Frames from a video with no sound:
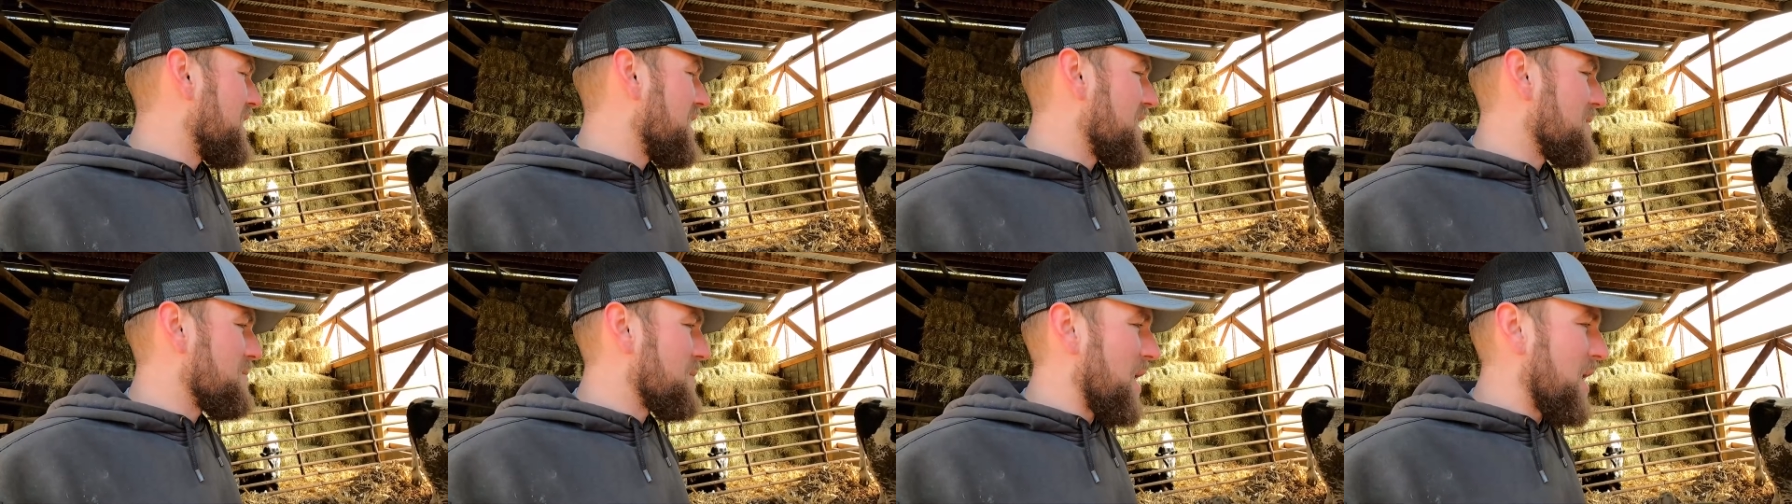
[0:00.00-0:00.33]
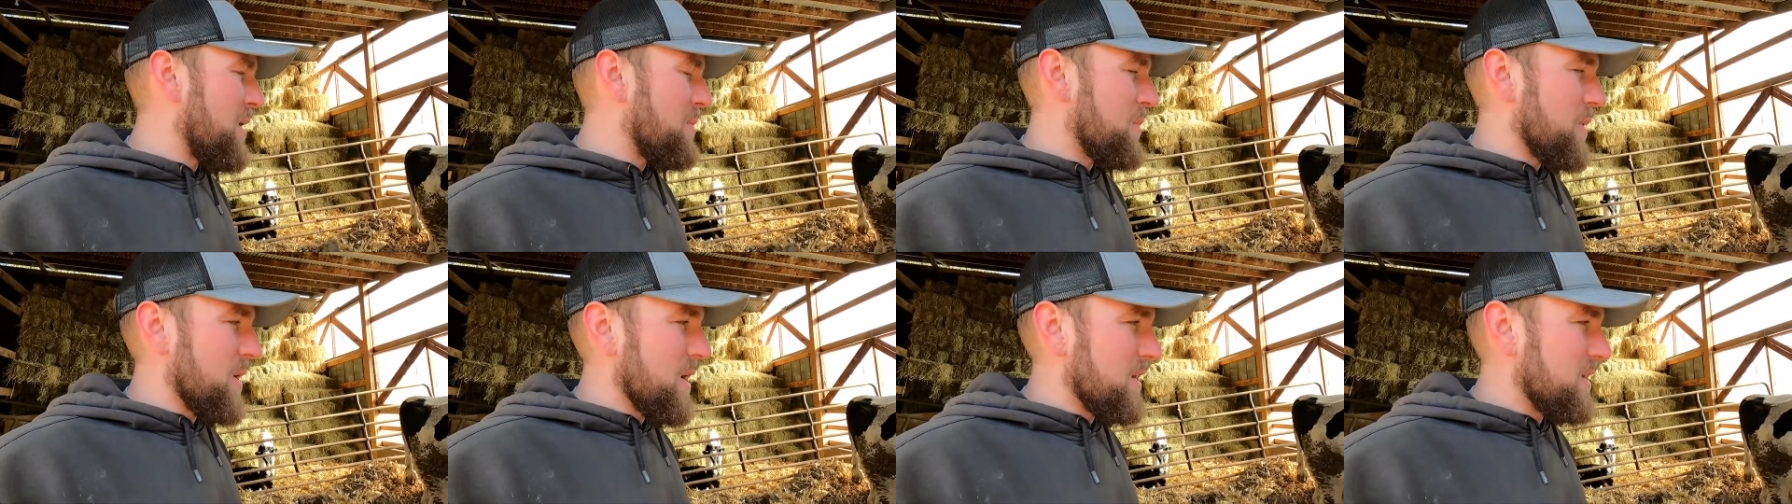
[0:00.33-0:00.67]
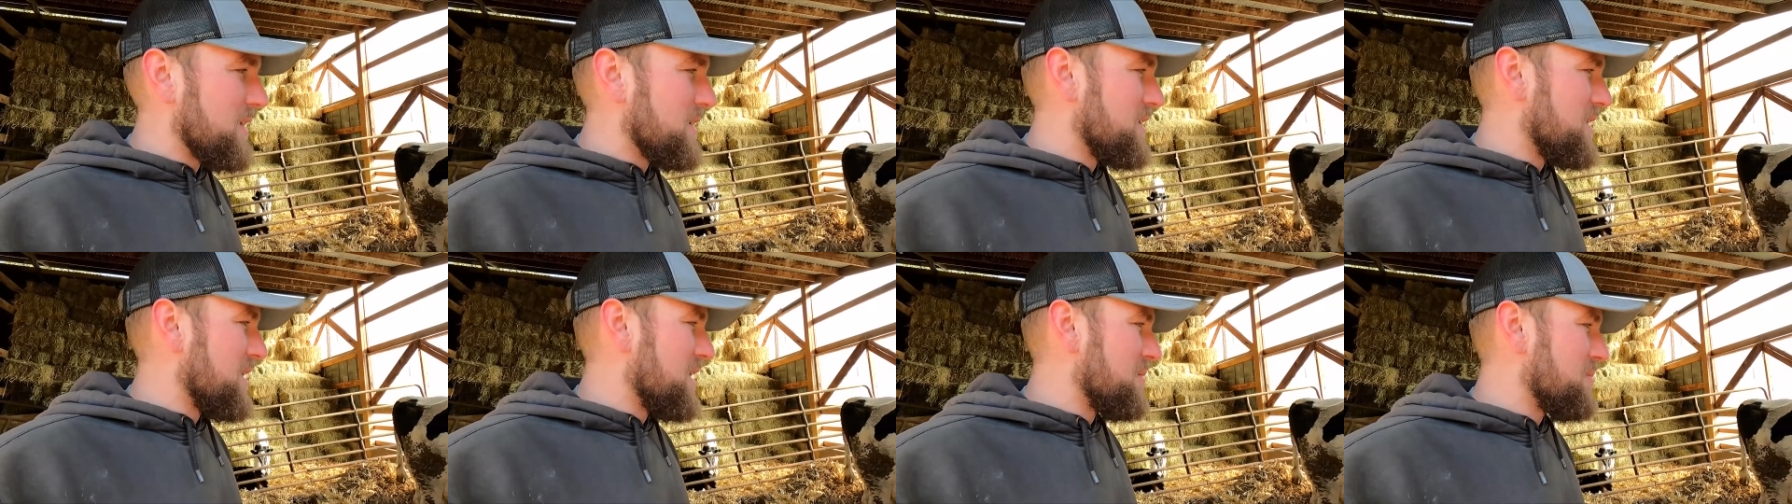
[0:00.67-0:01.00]
And I'm happy I
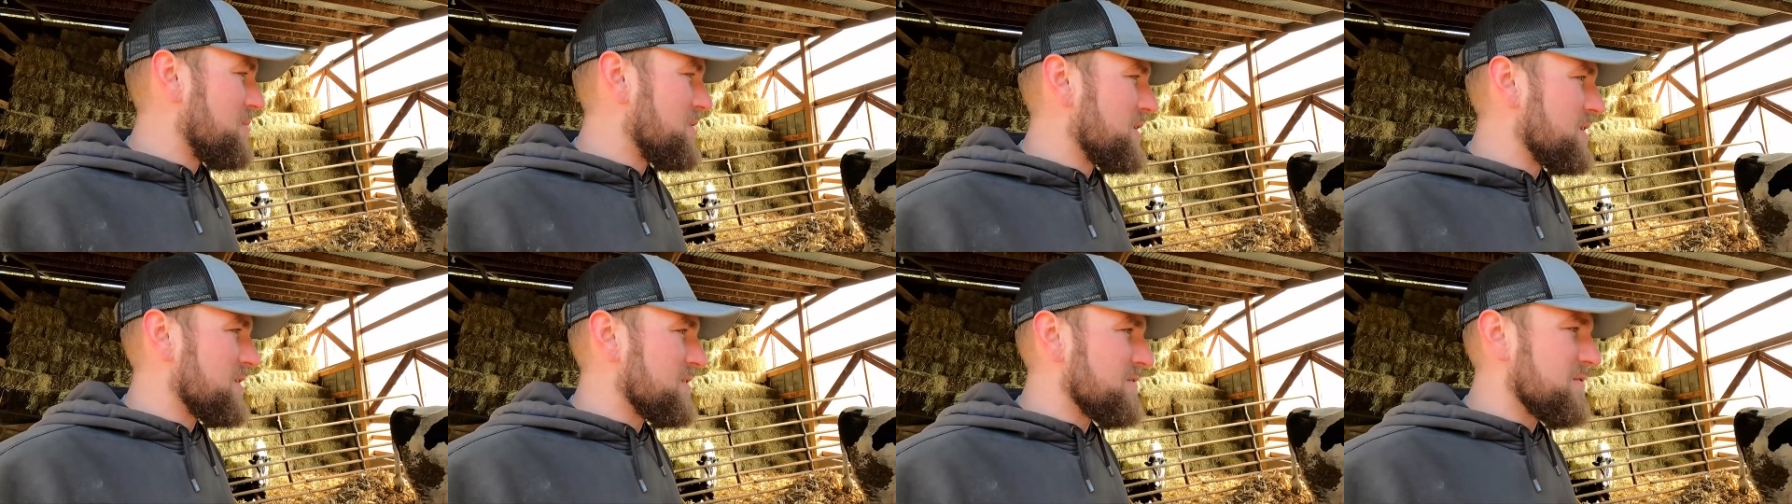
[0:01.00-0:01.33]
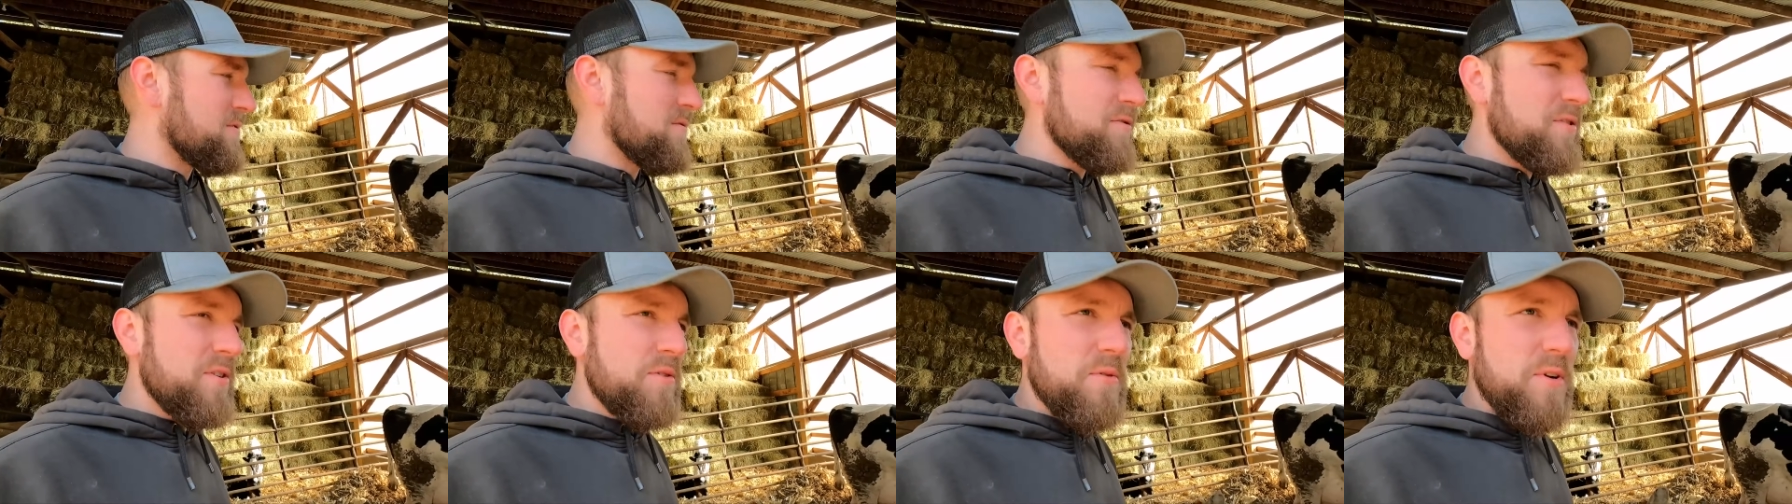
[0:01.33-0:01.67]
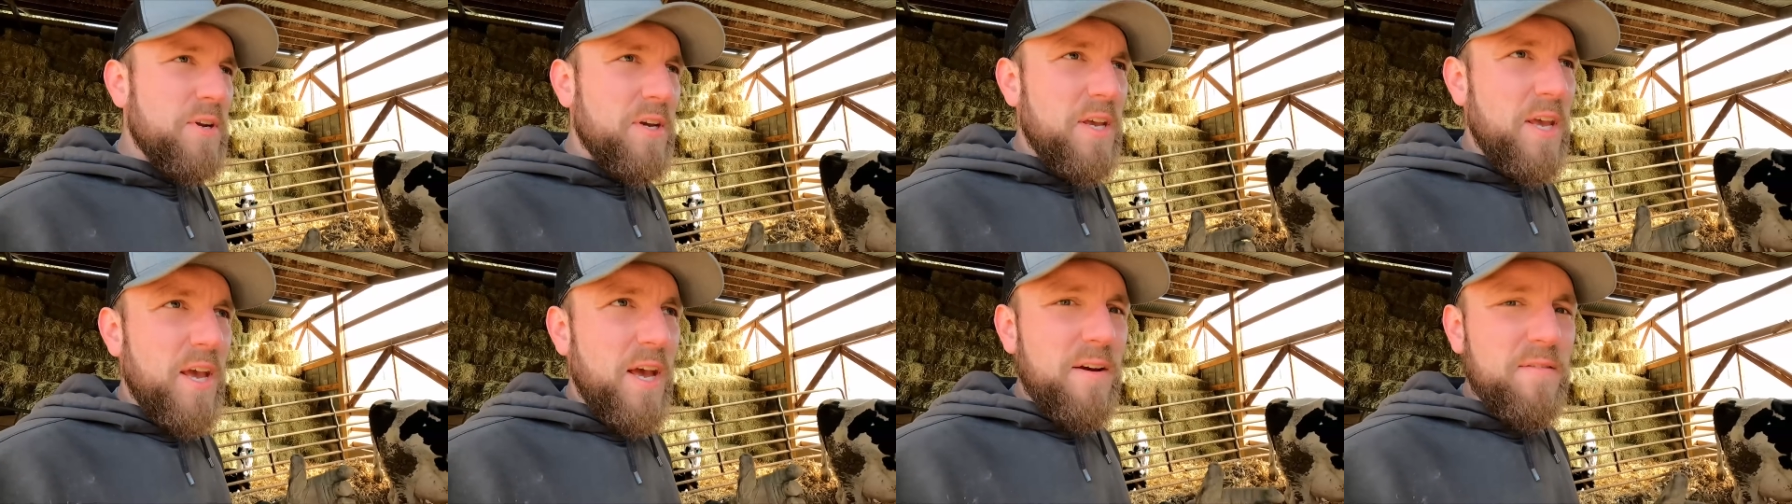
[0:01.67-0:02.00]
did that, because if she
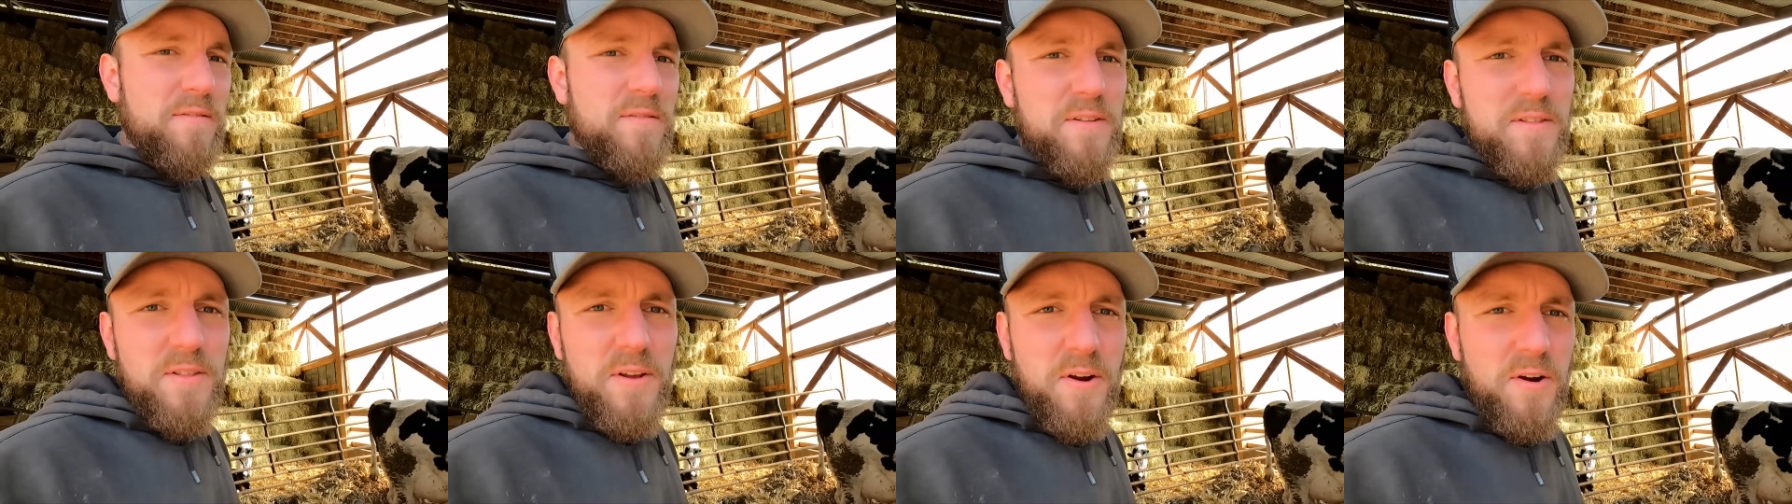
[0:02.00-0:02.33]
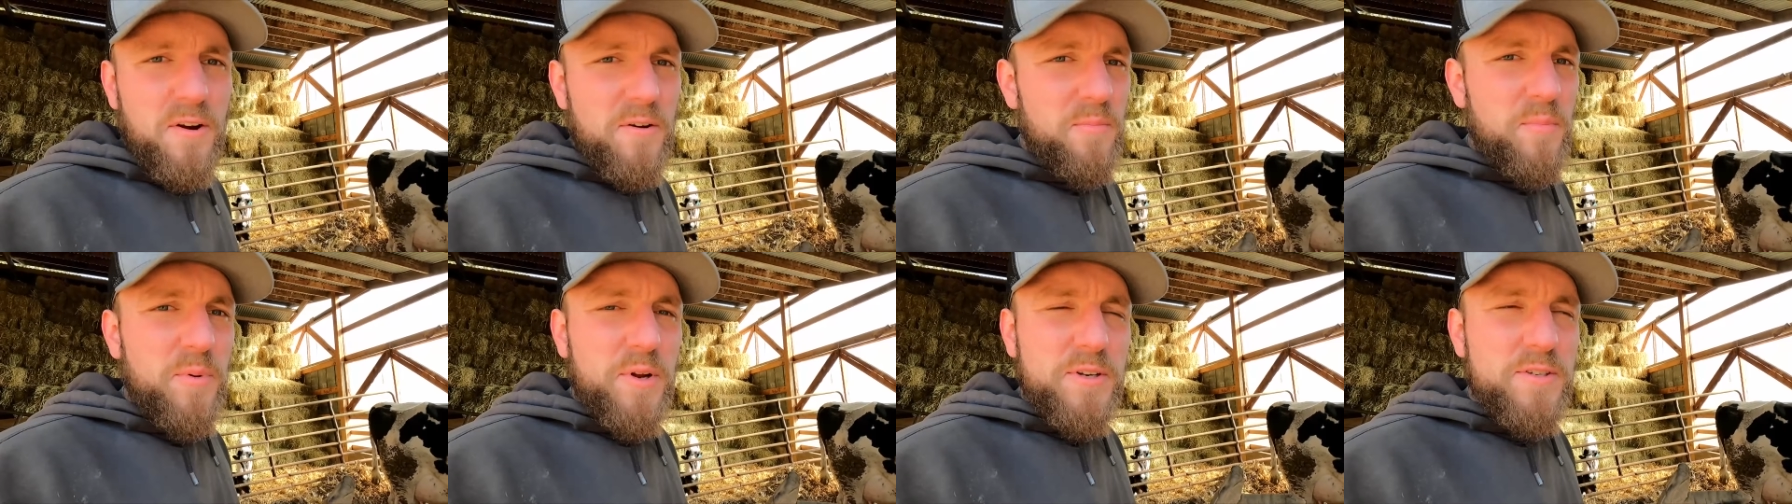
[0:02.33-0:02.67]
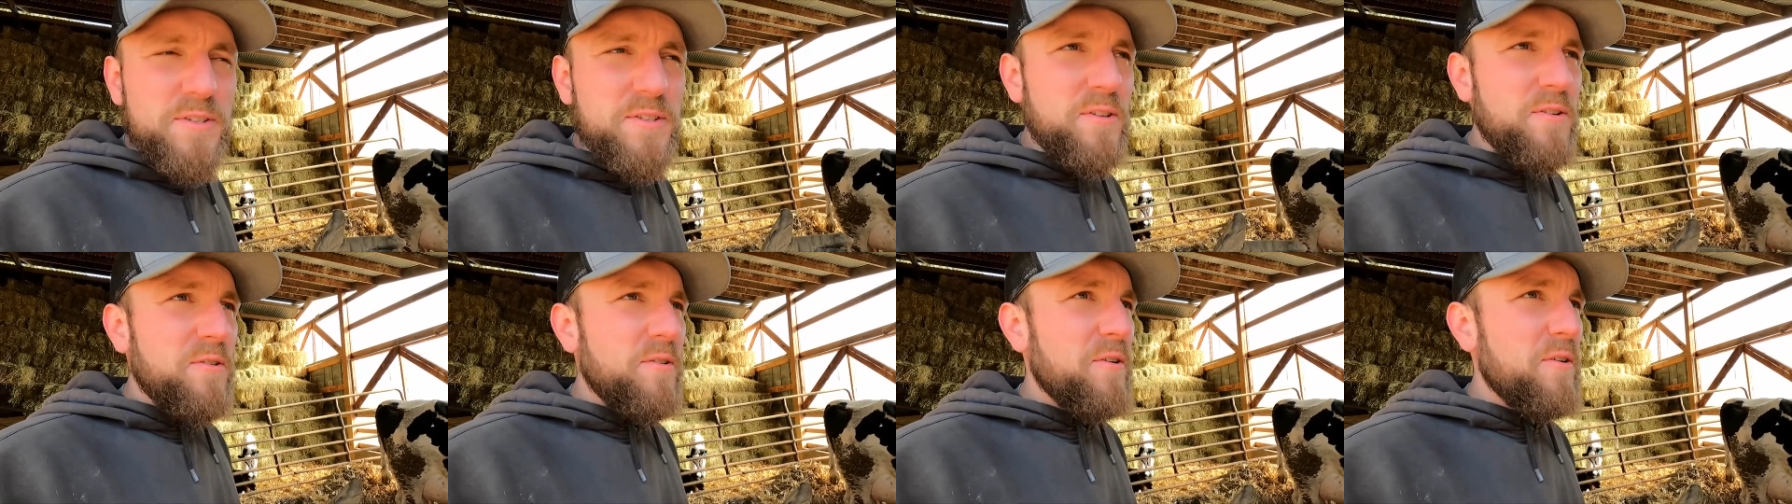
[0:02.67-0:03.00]
would have calved in there and
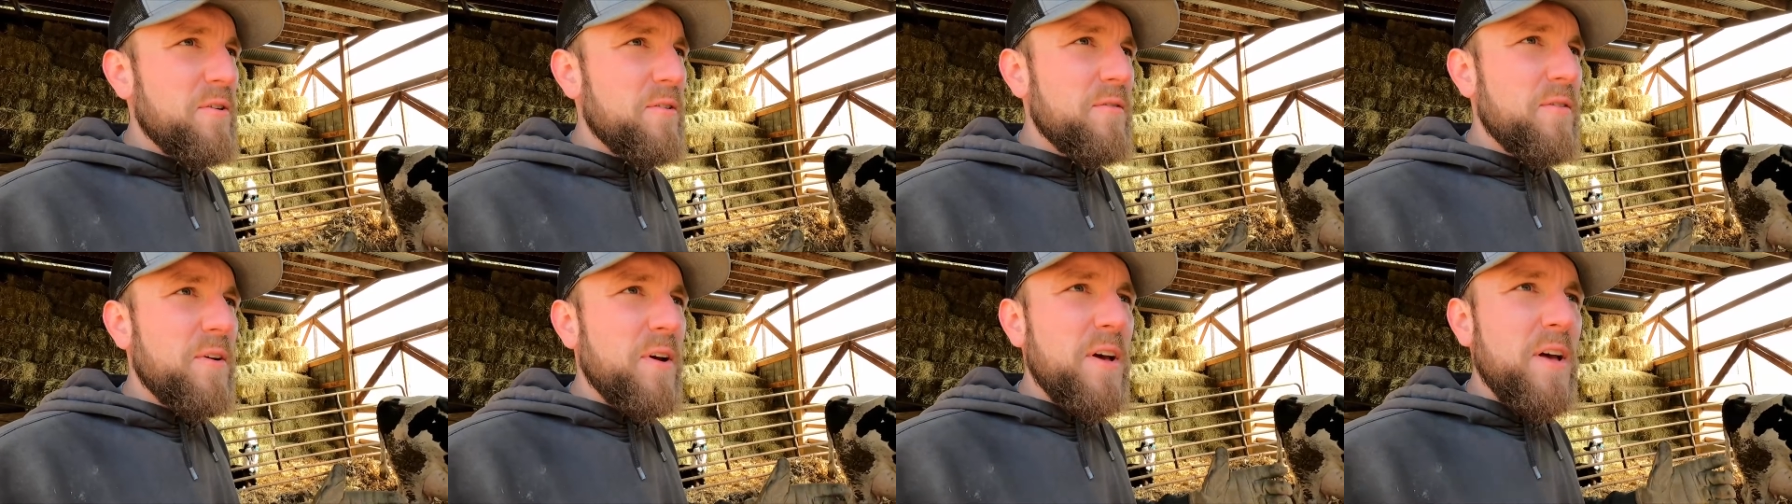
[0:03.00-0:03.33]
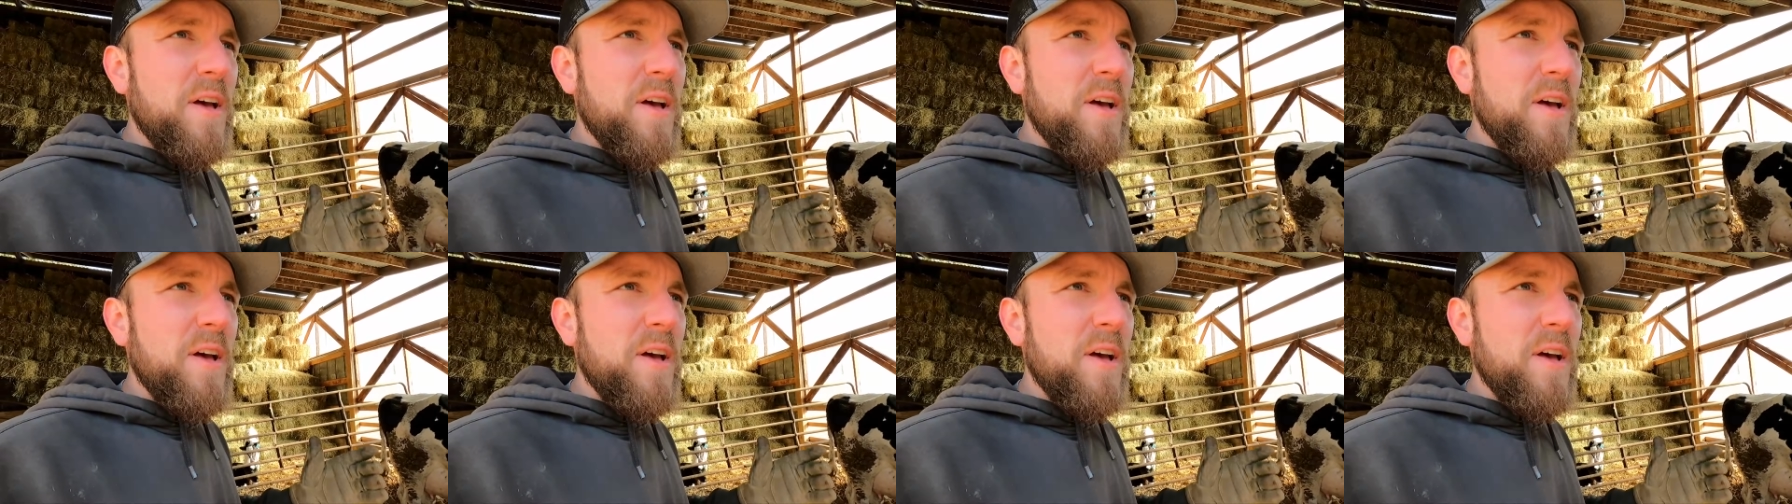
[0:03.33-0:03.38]
pinched the nerve,